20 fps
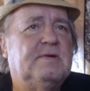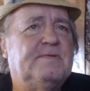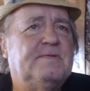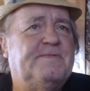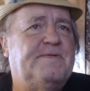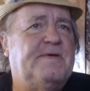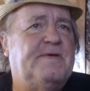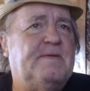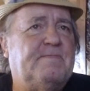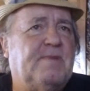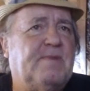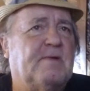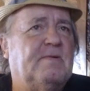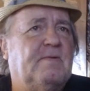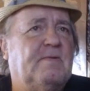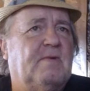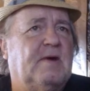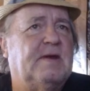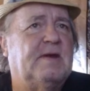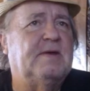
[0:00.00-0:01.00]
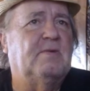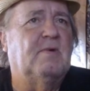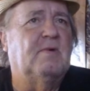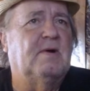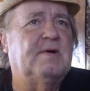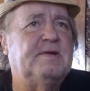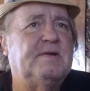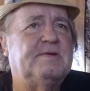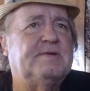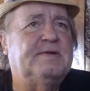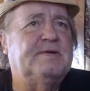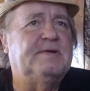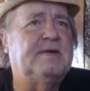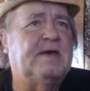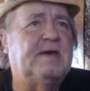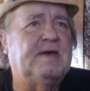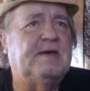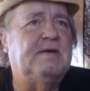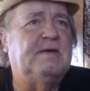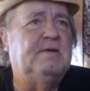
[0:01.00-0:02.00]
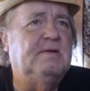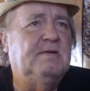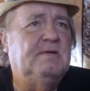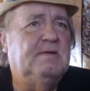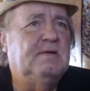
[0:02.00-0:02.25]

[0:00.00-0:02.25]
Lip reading: cheaper than what he wanted today.